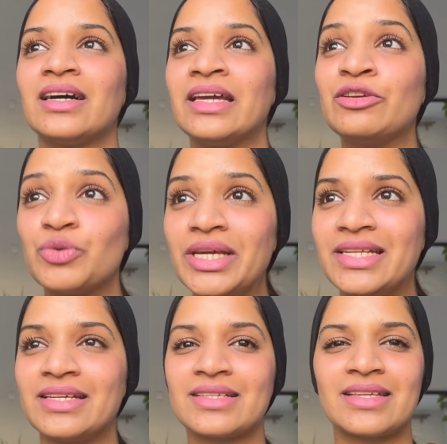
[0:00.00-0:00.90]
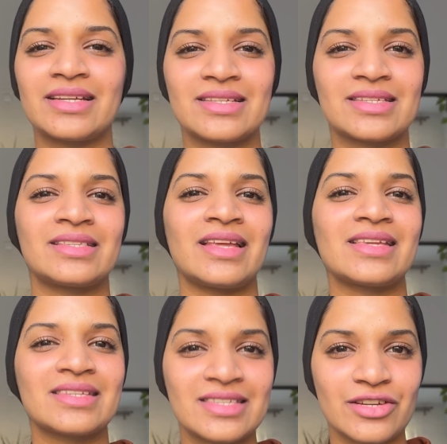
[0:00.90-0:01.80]
ingredients that is
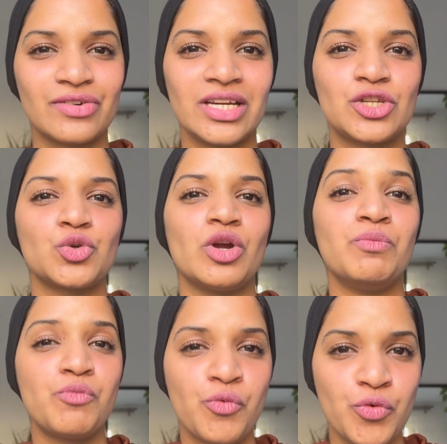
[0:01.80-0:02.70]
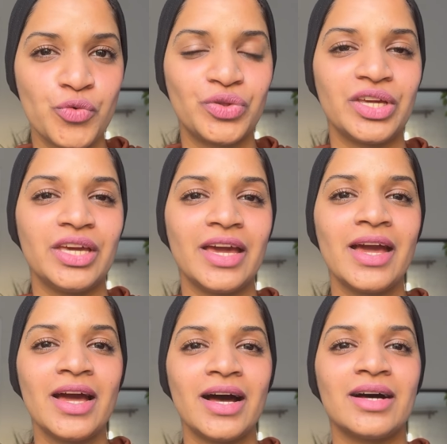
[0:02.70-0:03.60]
necessary to improve the
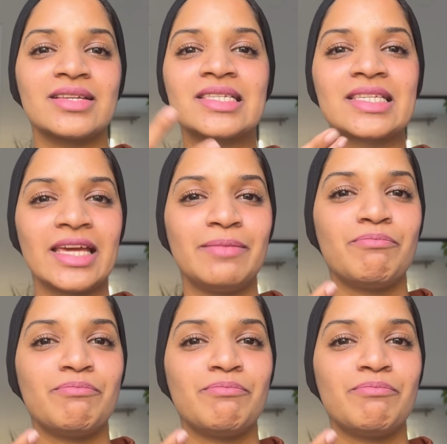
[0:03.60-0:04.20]
skin